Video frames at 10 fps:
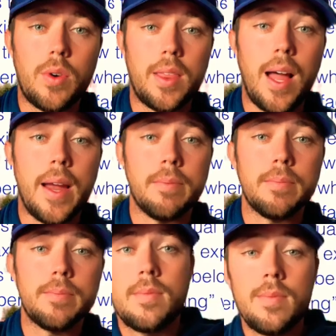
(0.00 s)
red line.
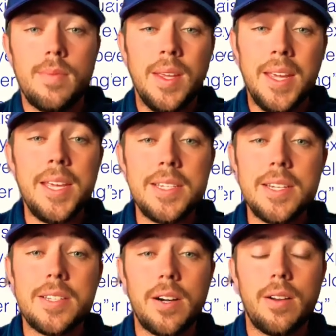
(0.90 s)
He's
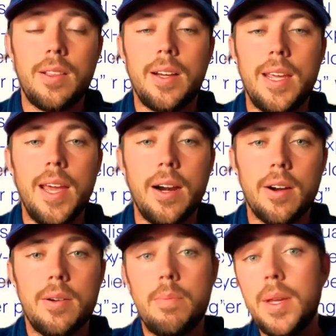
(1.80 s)
considered a lucky hitter
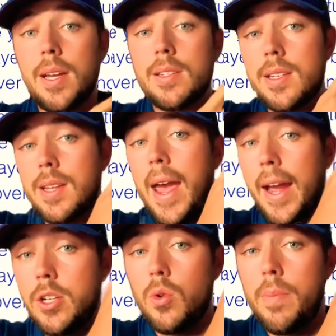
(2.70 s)
because his
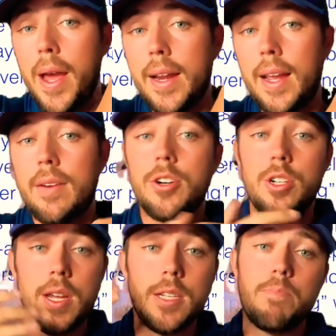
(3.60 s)
actual batting average
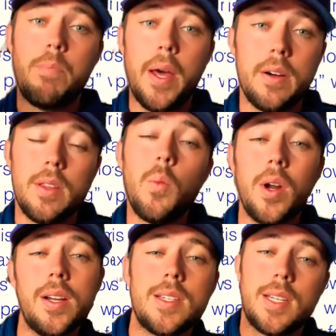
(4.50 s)
is better than what
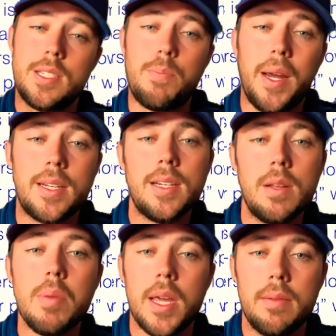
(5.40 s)
is expected to
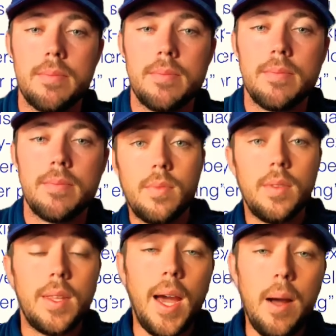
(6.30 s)
be.
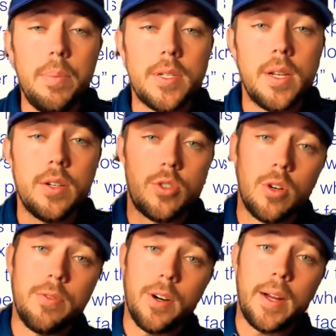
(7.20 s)
The opposite is true
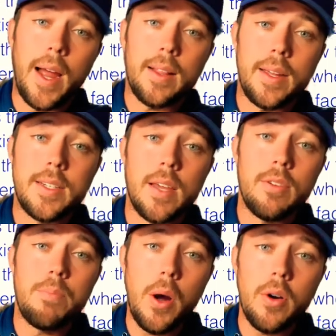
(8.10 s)
for a guy like
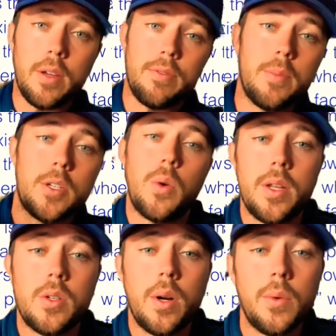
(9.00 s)
David Bote from the
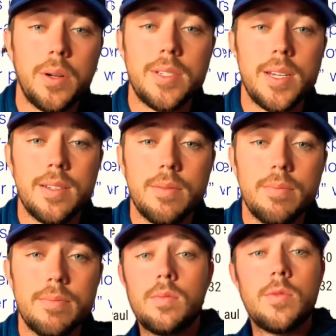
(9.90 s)
2021 season.
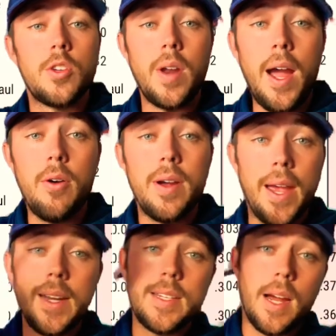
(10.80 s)
So now,
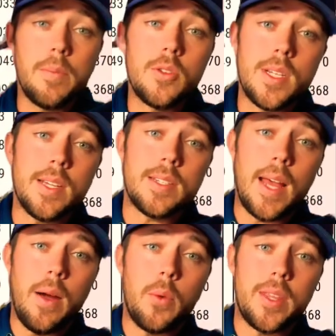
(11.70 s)
anytime you see a
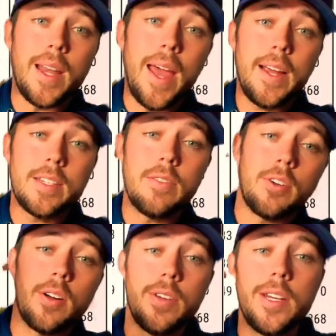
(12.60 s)
stat with an X in
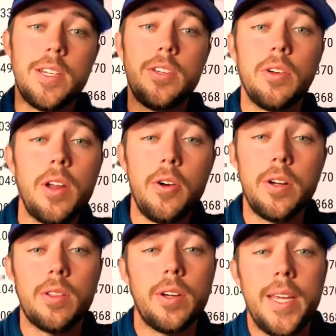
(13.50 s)
front of it, you'll know
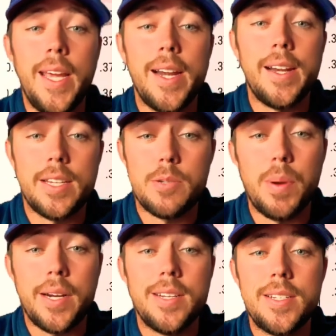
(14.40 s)
you're looking at an
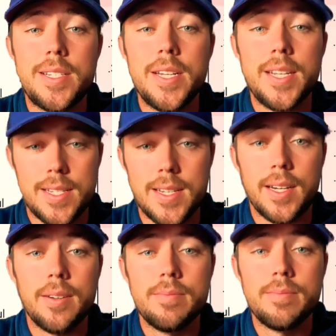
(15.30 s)
expected statistic